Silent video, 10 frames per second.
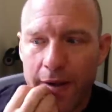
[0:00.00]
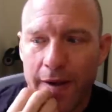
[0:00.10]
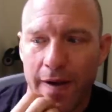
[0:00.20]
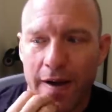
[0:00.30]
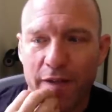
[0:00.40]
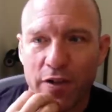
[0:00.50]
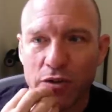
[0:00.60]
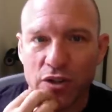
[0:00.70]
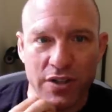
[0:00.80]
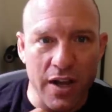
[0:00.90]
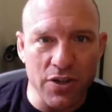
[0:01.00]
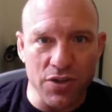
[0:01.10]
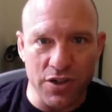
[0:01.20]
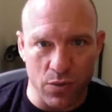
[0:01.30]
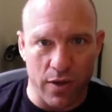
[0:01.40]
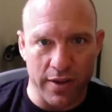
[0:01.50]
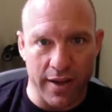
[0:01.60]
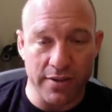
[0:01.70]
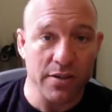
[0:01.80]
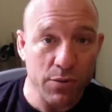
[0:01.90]
Rafael Dos Anjos did well
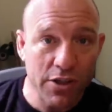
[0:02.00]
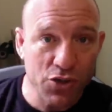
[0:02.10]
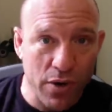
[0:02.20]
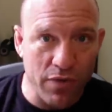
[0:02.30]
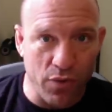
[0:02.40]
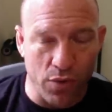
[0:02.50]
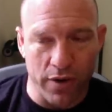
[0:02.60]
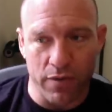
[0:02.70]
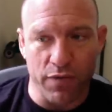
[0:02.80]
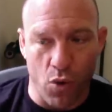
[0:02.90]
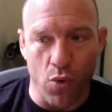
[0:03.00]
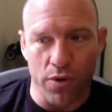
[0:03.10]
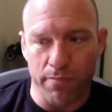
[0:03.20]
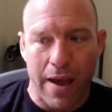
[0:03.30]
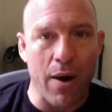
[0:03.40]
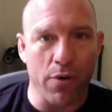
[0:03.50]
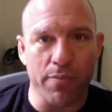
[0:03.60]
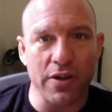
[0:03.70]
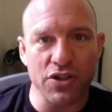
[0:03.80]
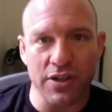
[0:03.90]
against him with a straightforward power
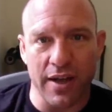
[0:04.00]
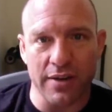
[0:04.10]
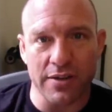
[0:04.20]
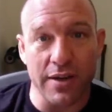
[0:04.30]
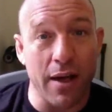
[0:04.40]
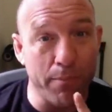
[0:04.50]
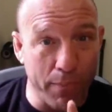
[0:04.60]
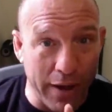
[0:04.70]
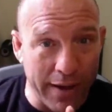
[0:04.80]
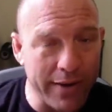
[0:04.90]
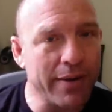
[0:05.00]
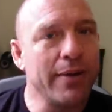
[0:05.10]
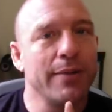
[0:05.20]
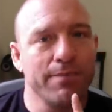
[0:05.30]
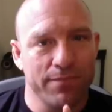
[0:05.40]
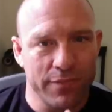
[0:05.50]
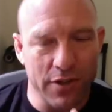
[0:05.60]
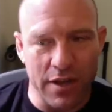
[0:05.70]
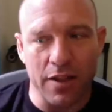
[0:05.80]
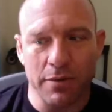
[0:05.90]
punching kind of style, but
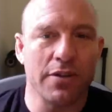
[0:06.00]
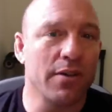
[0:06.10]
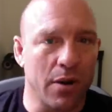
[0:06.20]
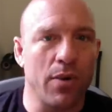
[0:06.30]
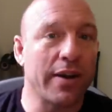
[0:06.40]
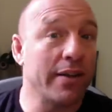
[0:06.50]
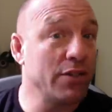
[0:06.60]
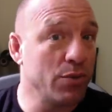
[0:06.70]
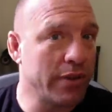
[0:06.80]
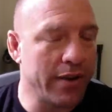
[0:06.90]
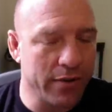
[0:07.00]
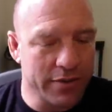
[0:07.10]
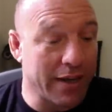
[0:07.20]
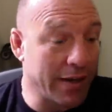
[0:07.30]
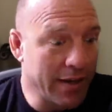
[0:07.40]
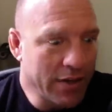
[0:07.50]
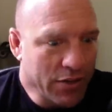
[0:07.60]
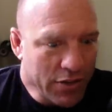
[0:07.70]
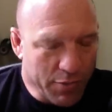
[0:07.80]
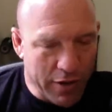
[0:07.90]
there's an element there that I want to get into later,
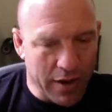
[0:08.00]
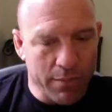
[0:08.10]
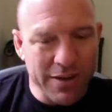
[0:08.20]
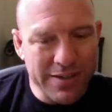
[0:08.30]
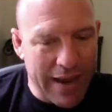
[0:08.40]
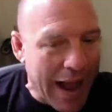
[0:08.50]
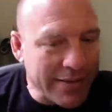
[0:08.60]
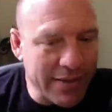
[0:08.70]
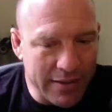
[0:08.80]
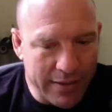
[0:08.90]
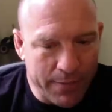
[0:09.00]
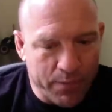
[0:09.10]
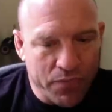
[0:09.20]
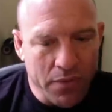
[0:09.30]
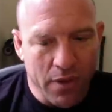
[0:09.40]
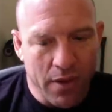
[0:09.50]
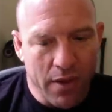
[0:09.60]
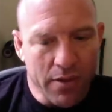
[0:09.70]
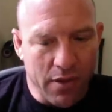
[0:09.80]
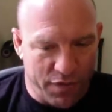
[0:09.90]
psychologically speaking. But tactically,
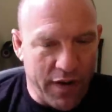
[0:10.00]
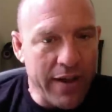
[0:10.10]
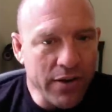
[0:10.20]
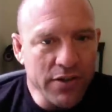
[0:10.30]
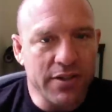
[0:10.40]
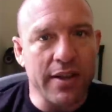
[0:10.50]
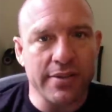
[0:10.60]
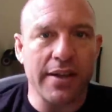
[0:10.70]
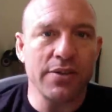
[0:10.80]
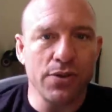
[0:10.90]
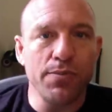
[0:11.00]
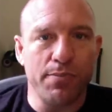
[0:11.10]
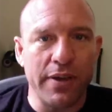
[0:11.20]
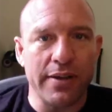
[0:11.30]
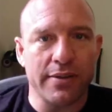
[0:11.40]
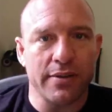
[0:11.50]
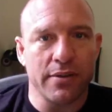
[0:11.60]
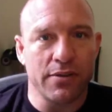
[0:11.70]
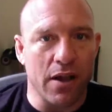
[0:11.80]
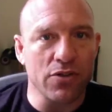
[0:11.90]
the fighters that tend to beat
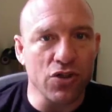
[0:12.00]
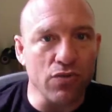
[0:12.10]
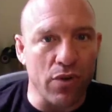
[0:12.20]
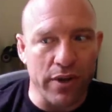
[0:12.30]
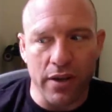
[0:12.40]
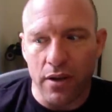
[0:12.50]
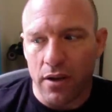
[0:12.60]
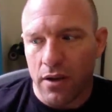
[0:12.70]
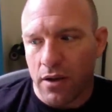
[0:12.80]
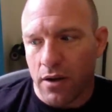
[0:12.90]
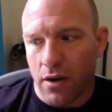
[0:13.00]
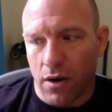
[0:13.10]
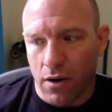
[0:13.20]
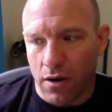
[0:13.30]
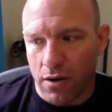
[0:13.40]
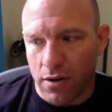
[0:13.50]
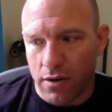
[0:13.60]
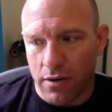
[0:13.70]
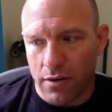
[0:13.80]
Donald Cerrone are